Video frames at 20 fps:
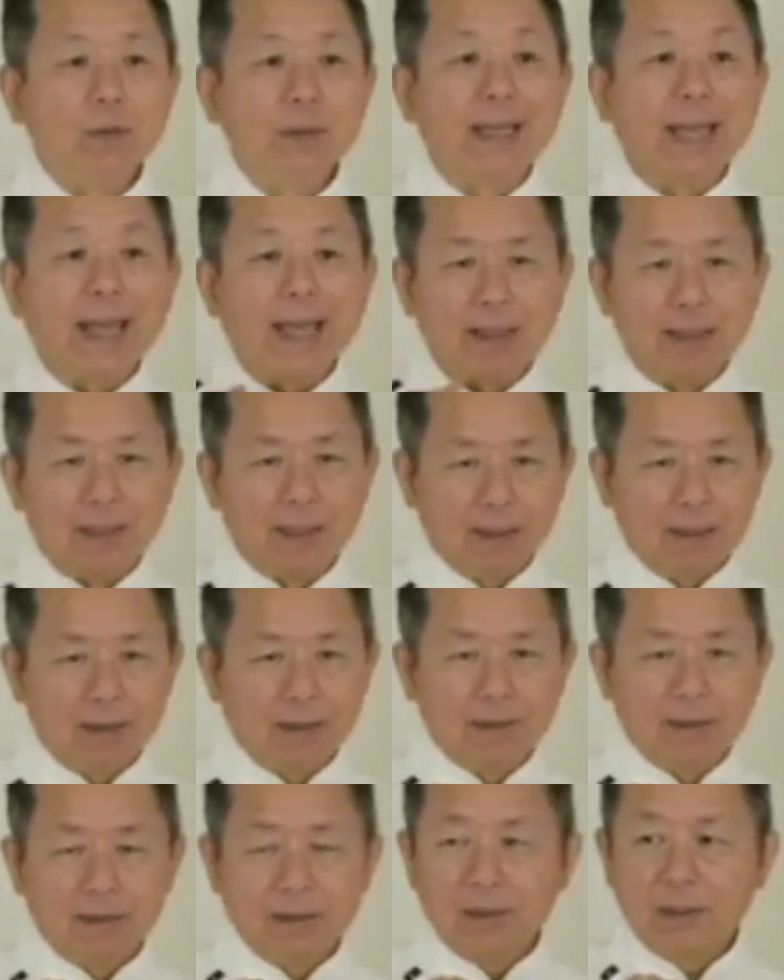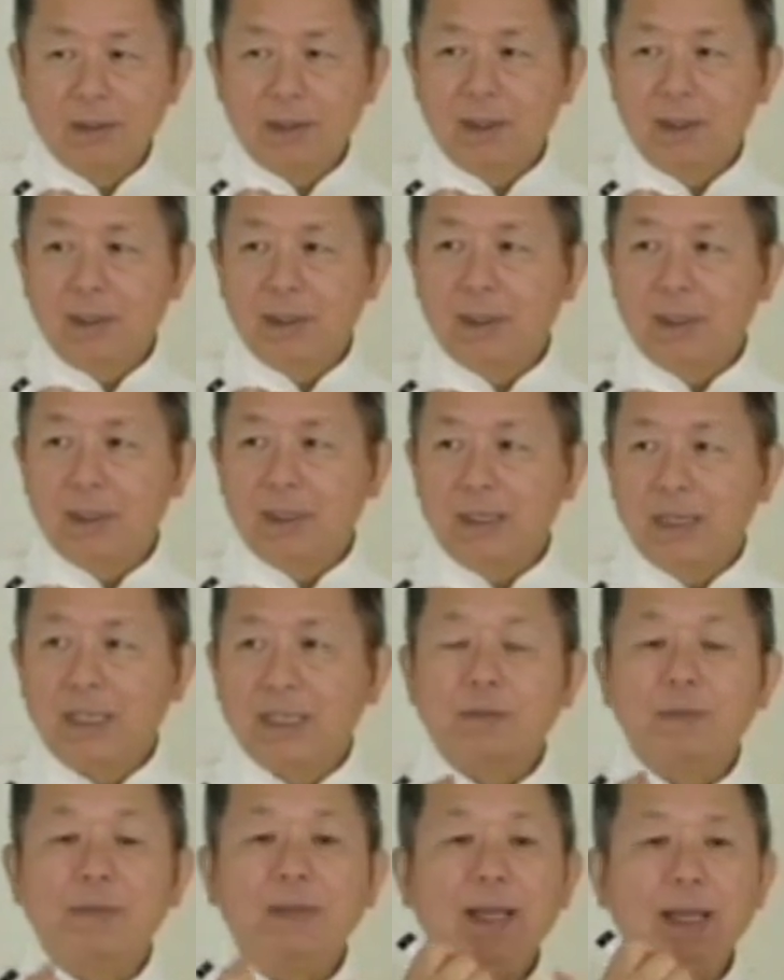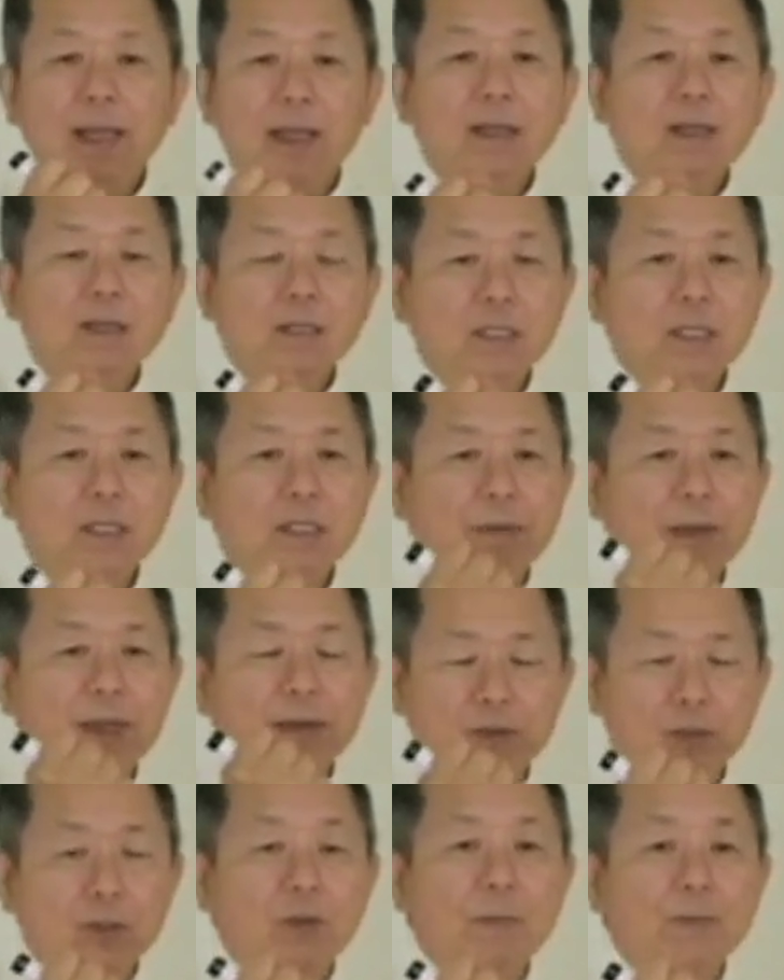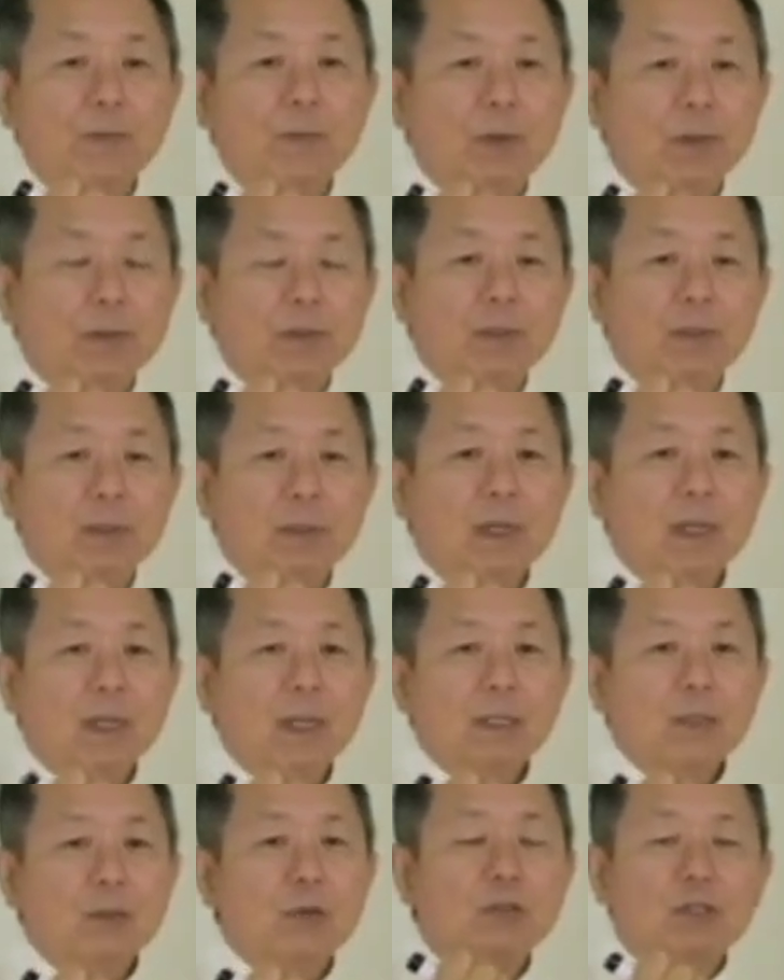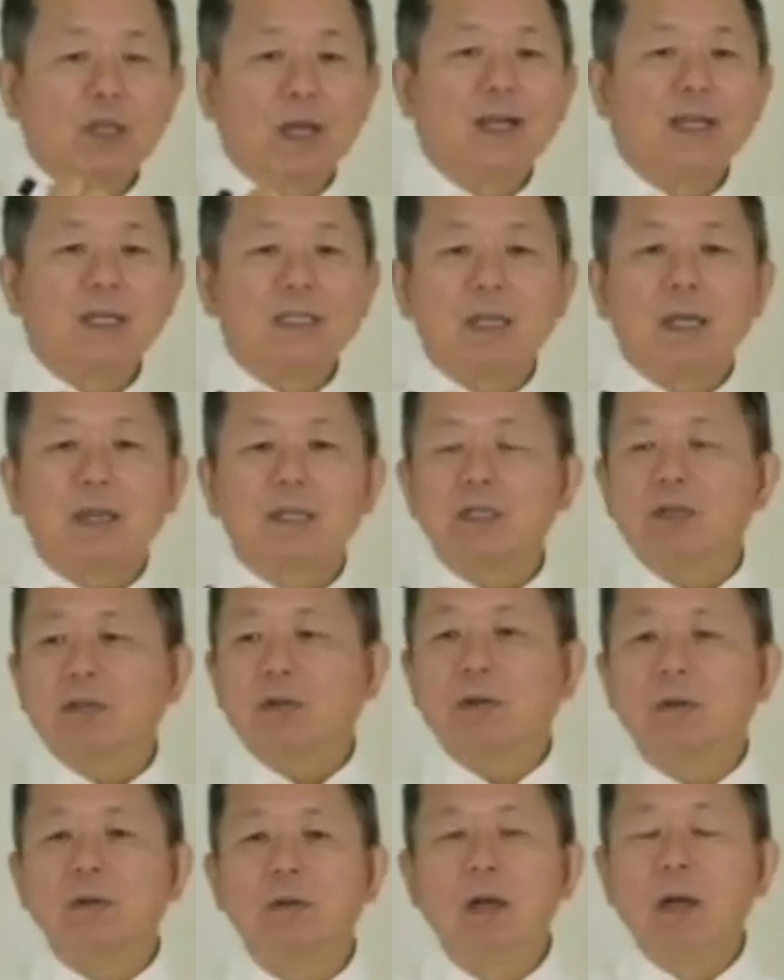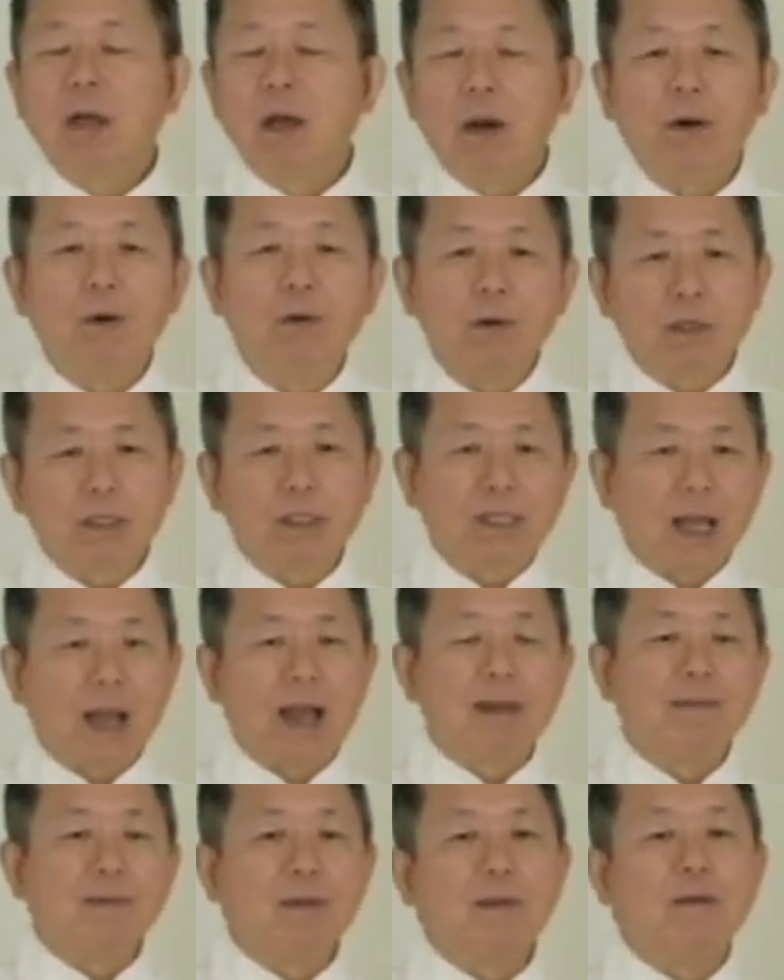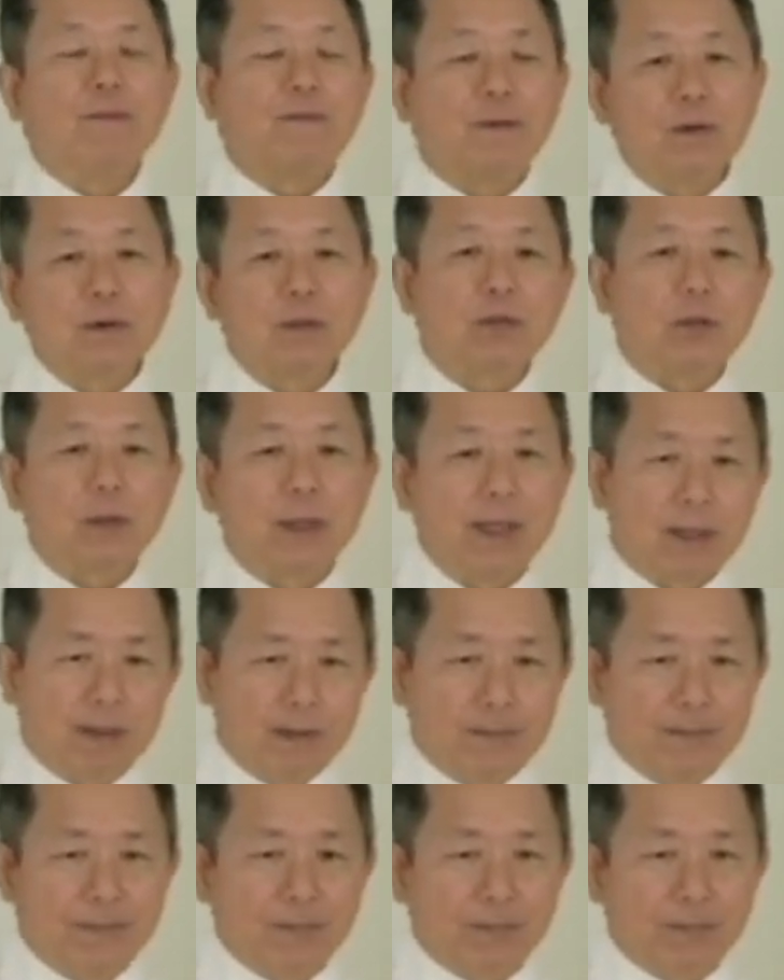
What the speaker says: will gather. That means the energy has become so important. To Chinese Qigong, all the time in the Feng Shui,